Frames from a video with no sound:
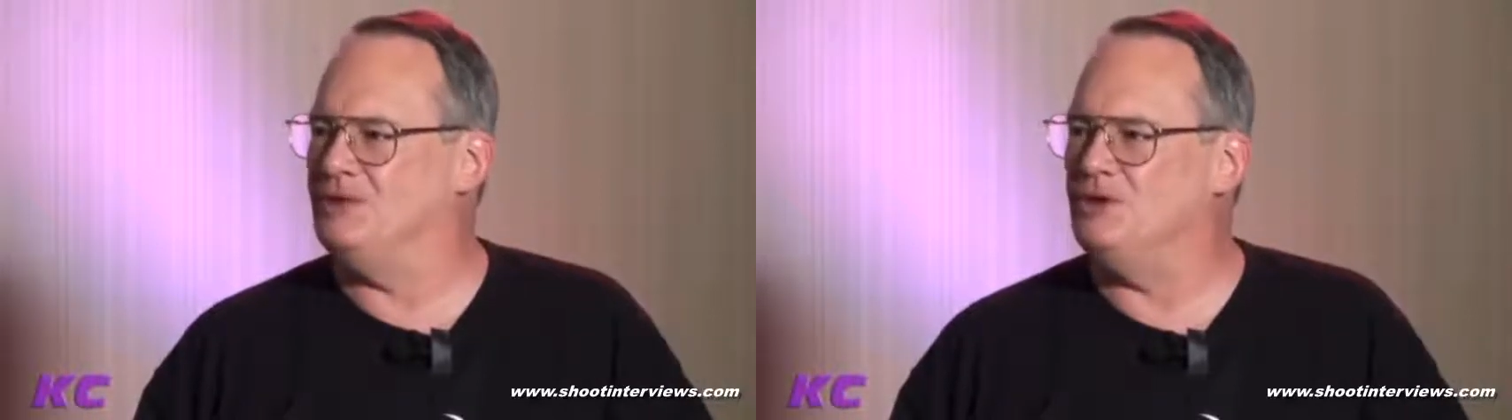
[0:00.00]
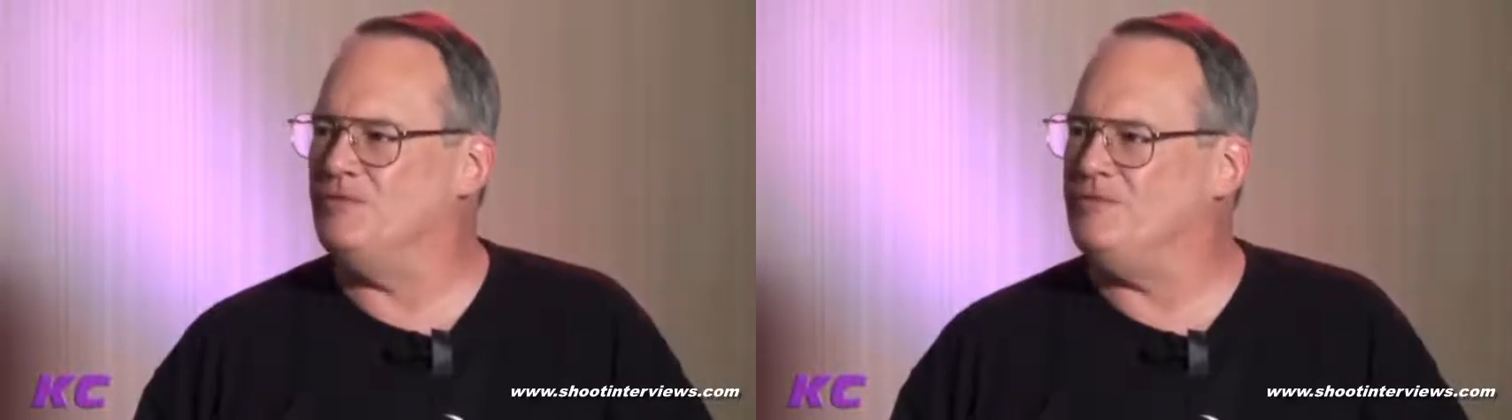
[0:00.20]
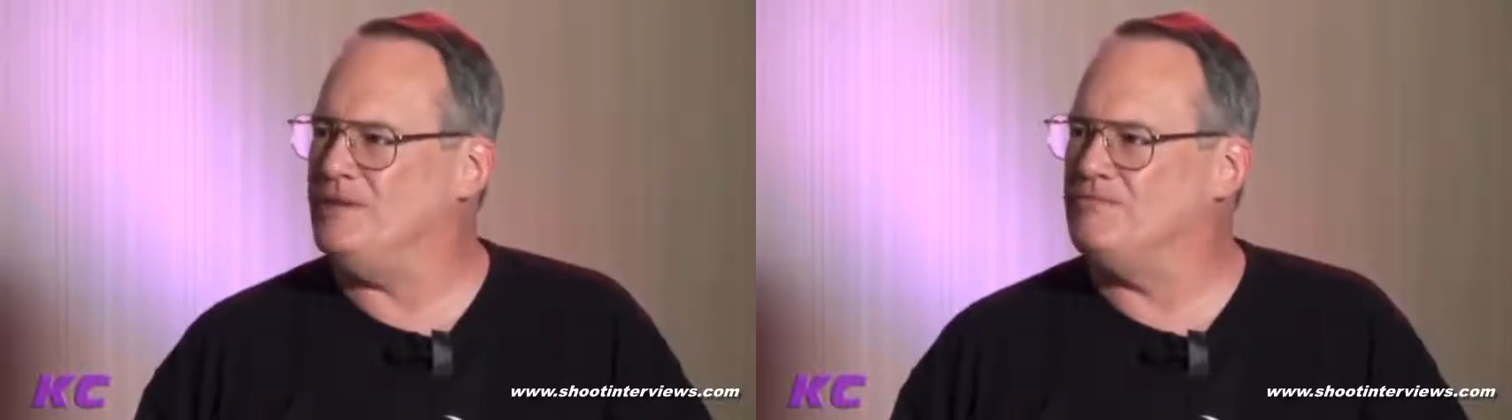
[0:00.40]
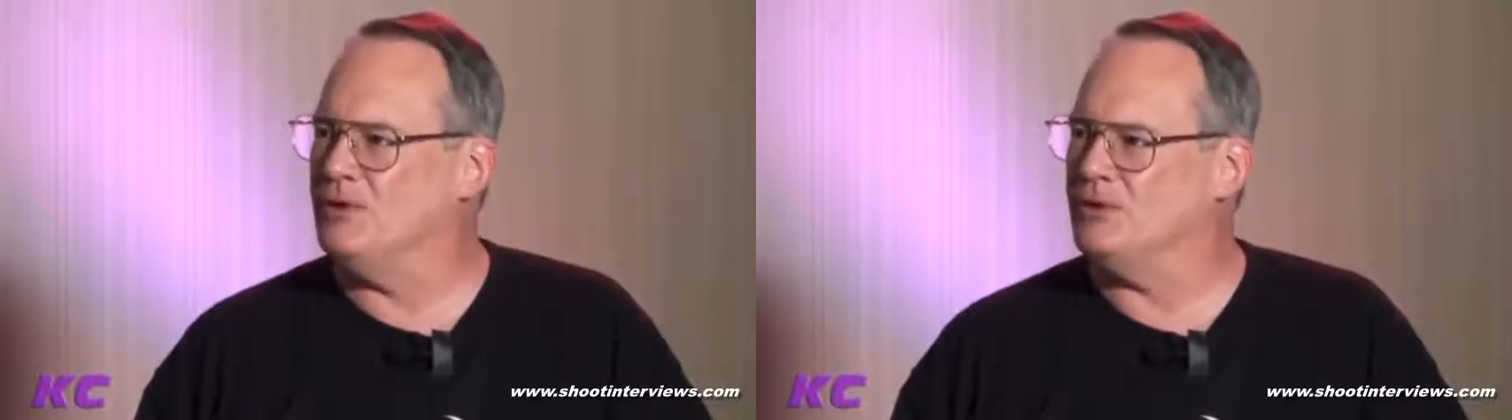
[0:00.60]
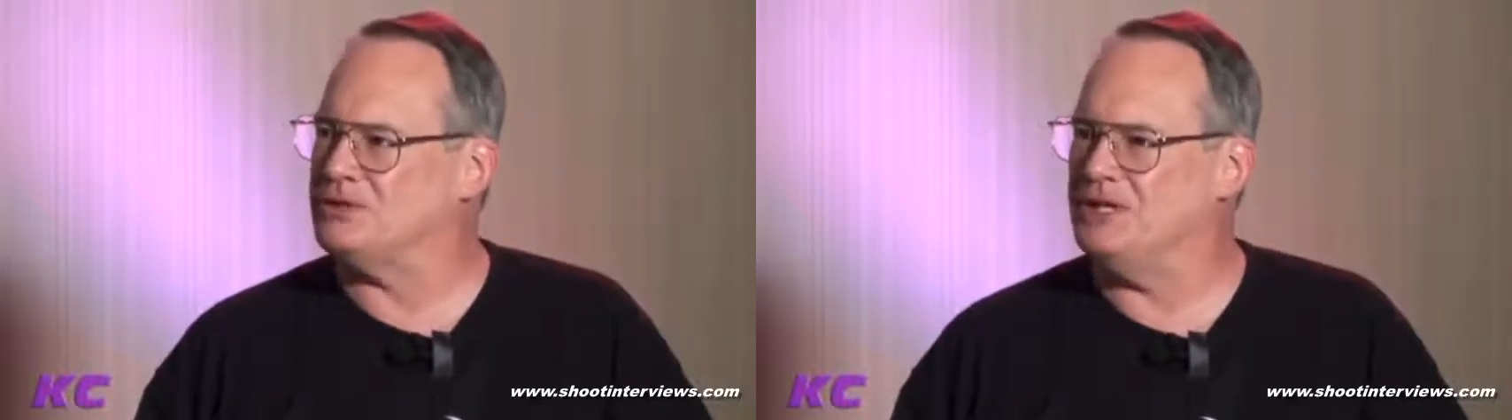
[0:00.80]
goofy
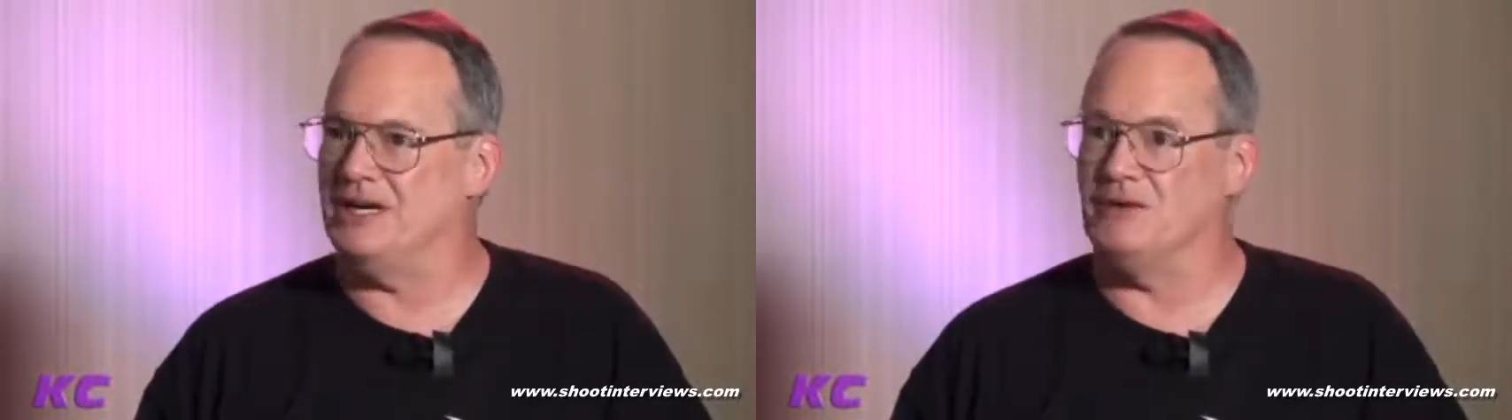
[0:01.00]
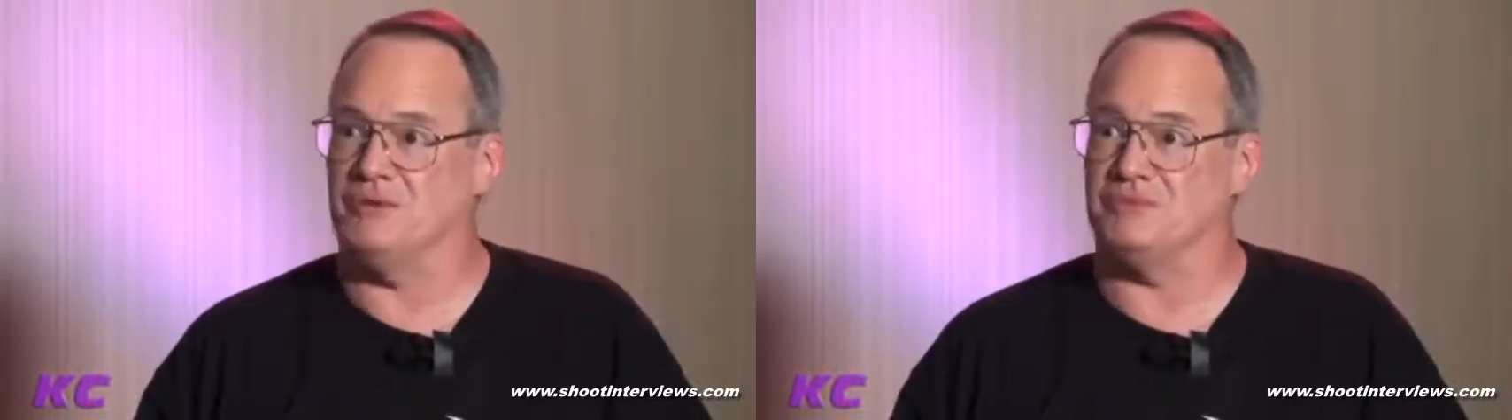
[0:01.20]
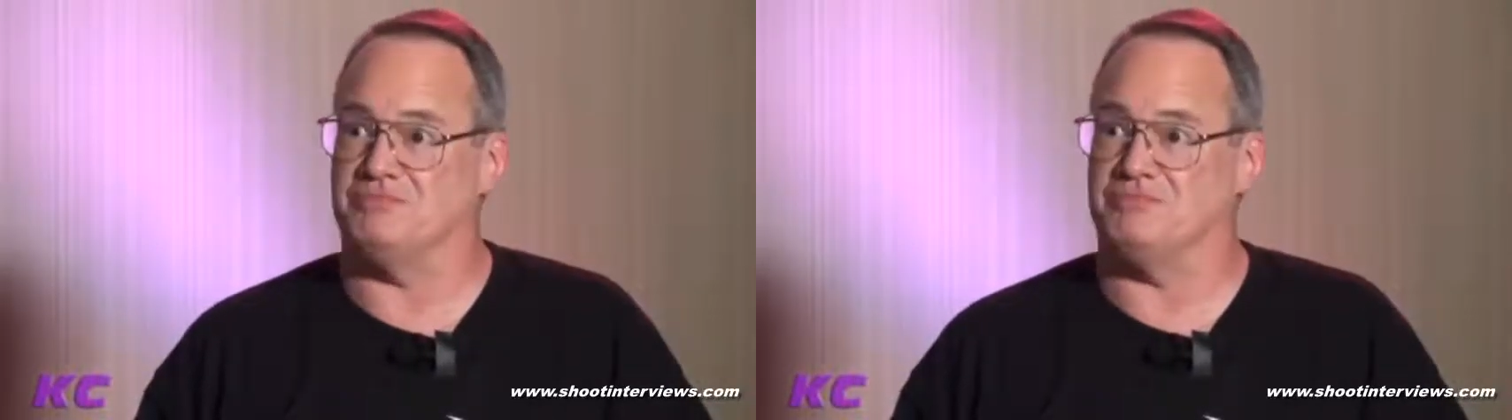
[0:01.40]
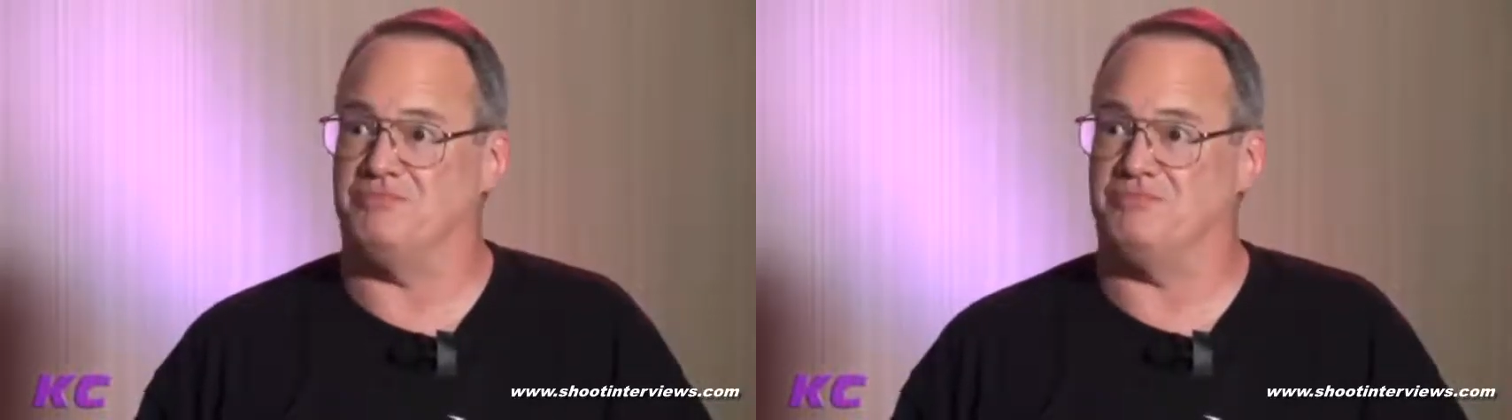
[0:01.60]
bullshit. It was,